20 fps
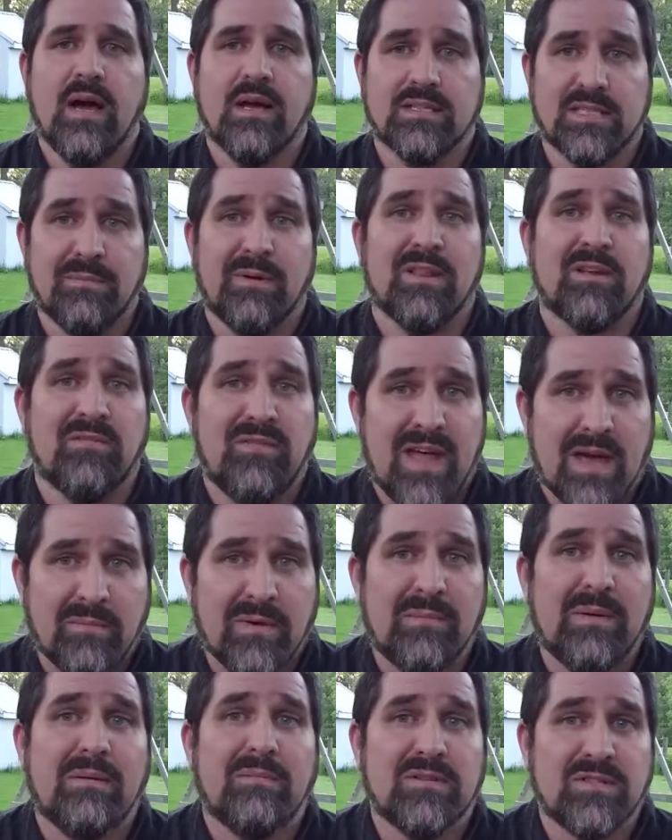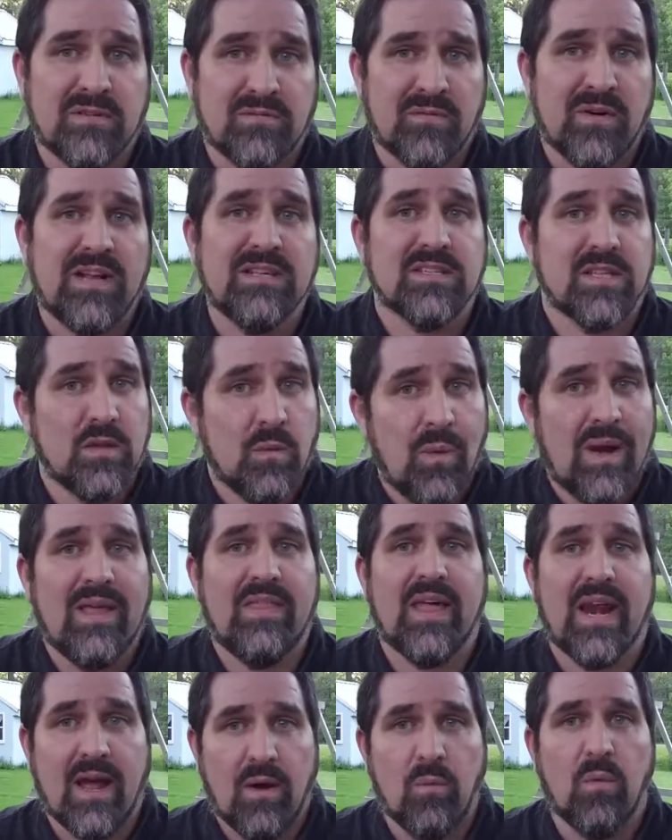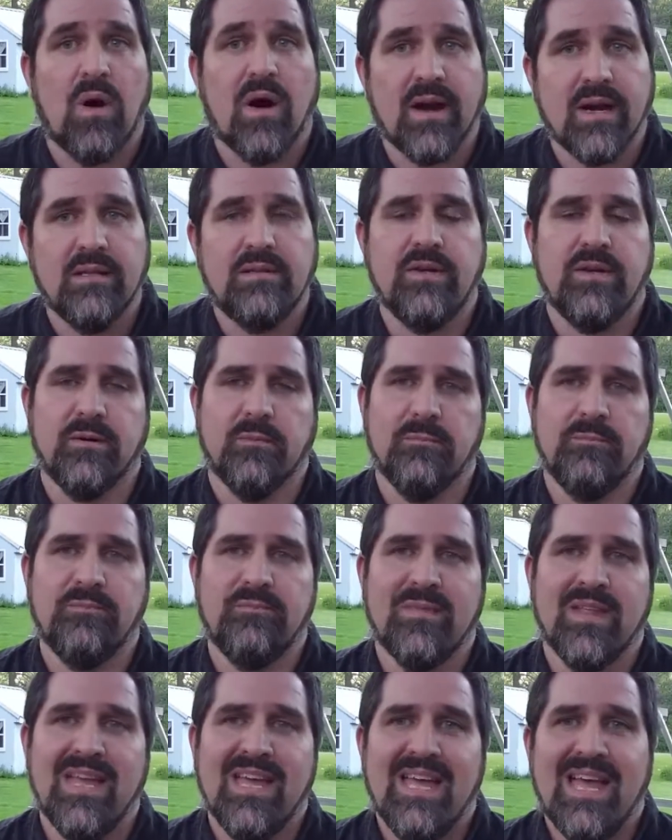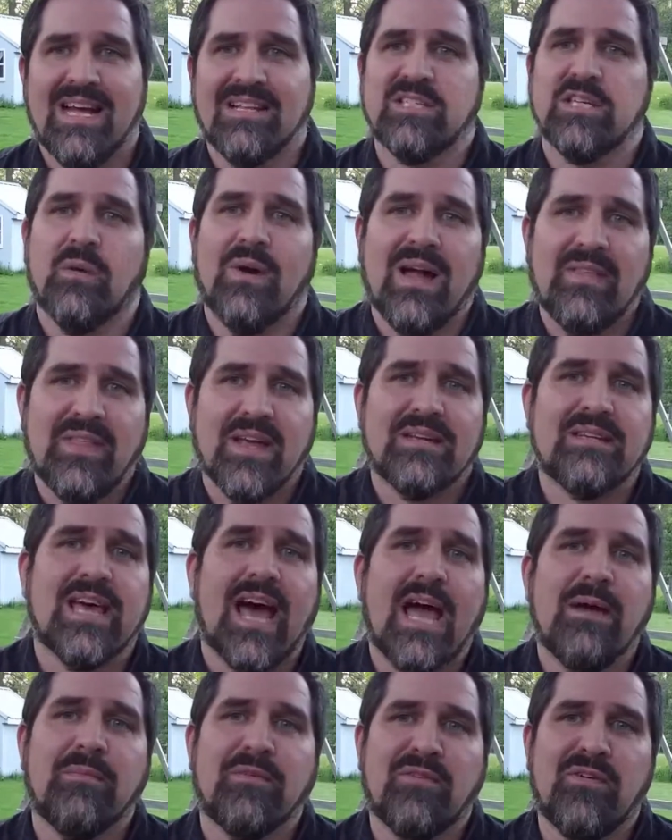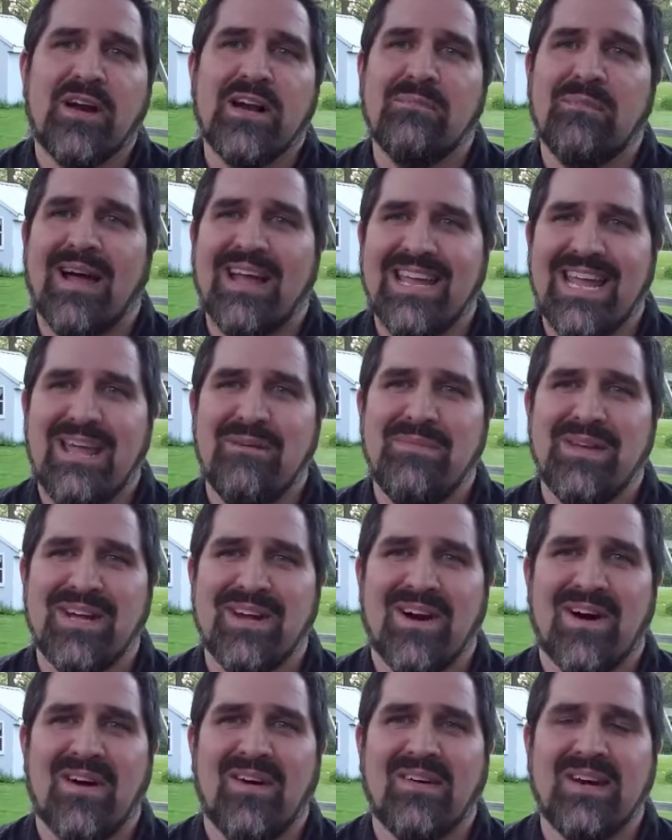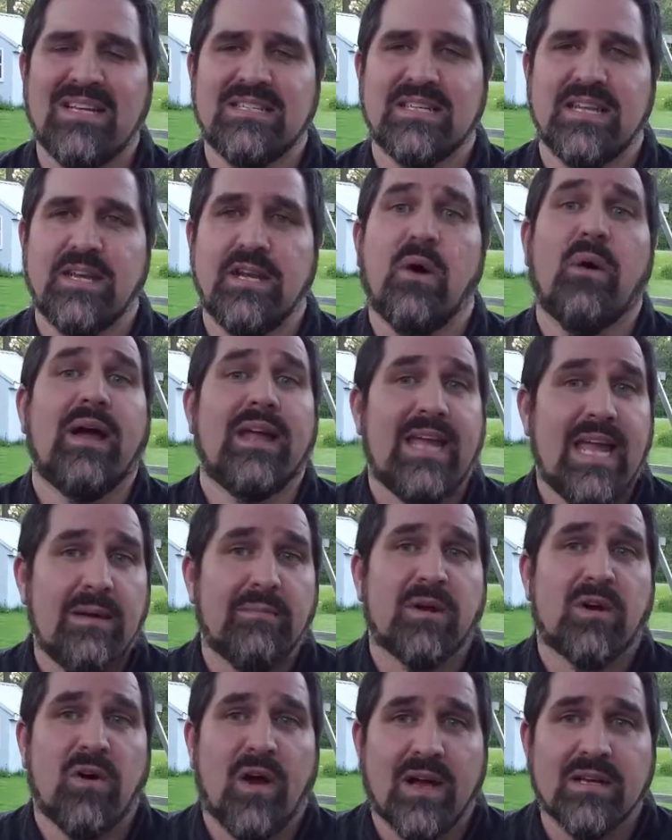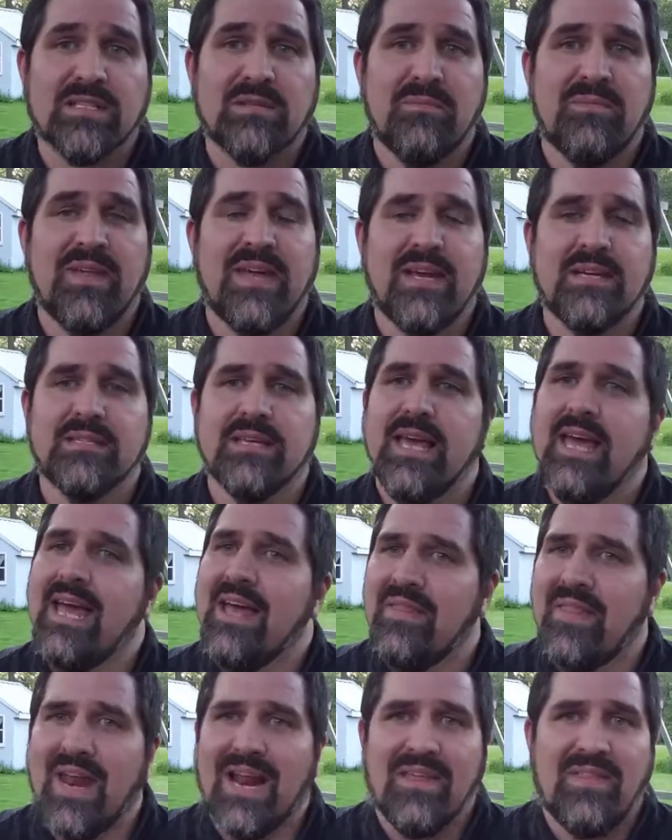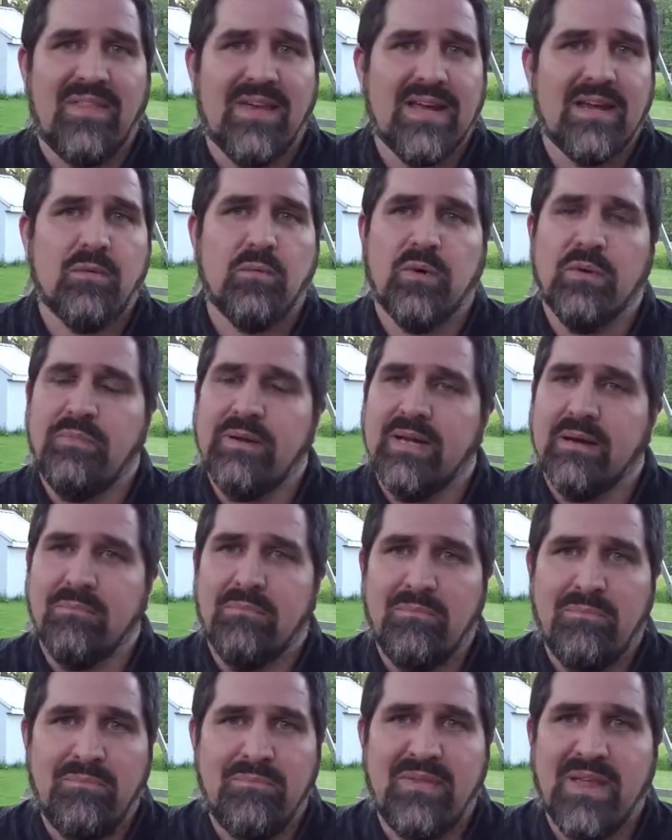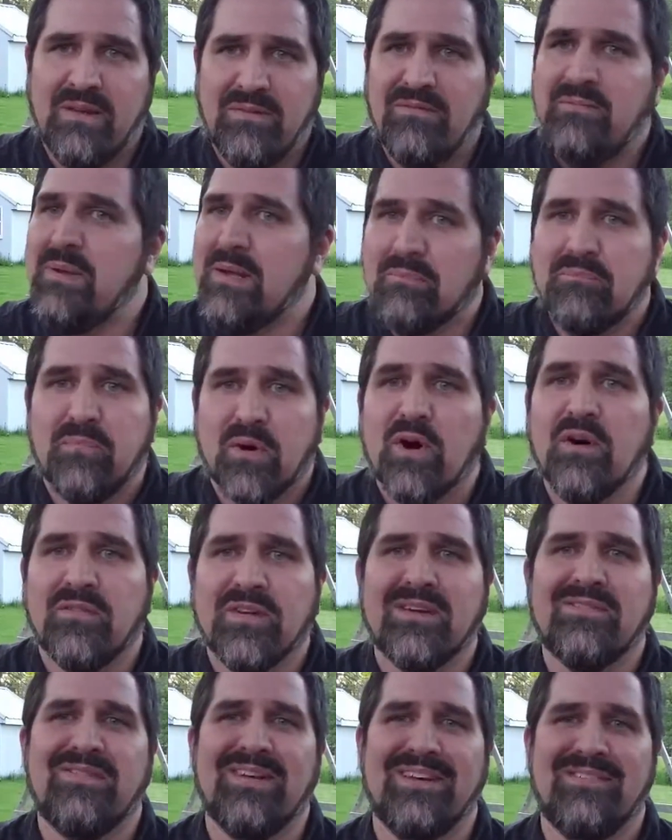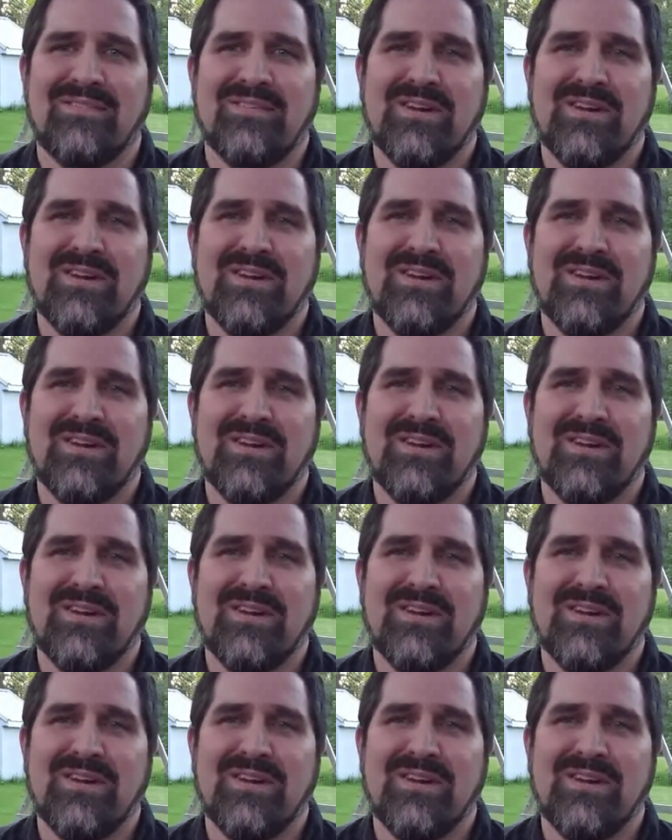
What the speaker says: some other family members and friends in the way that I wanted to. And so at that time, a friend of mine gave me a call, and he said, I came across some things that I think they'd be a perfect fit